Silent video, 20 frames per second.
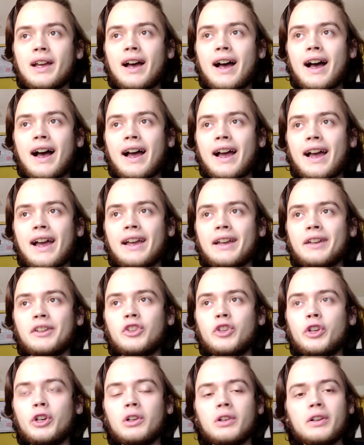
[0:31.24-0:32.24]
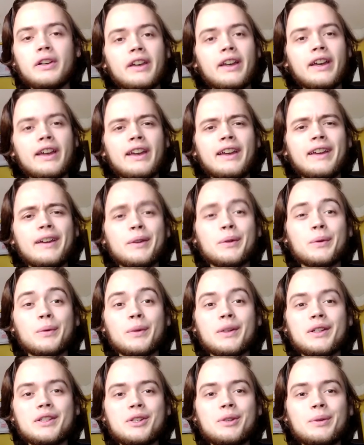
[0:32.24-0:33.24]
I took a
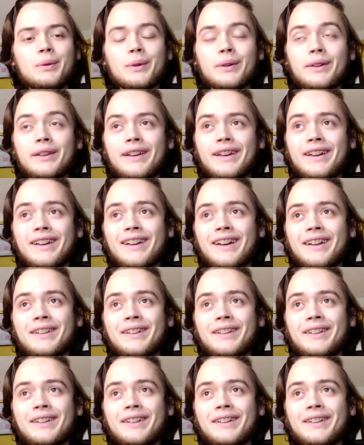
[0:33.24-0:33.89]
ritual deck.